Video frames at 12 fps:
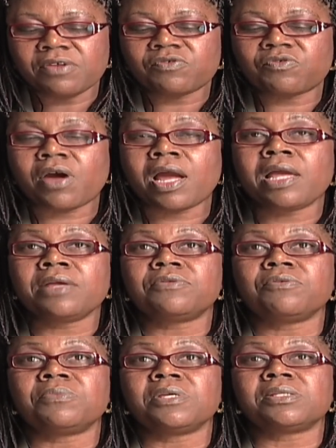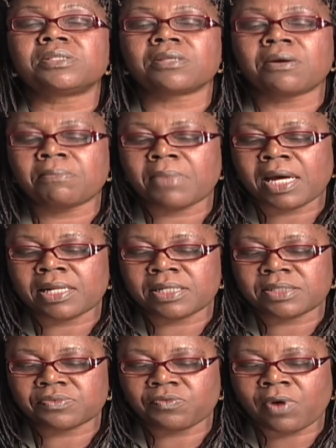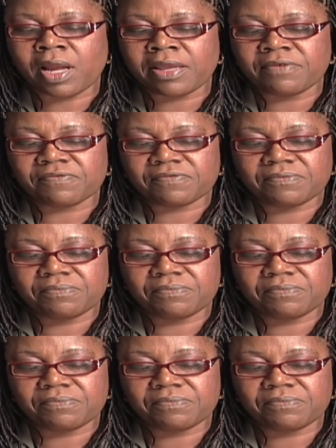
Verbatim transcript: trying to be somebody's wife.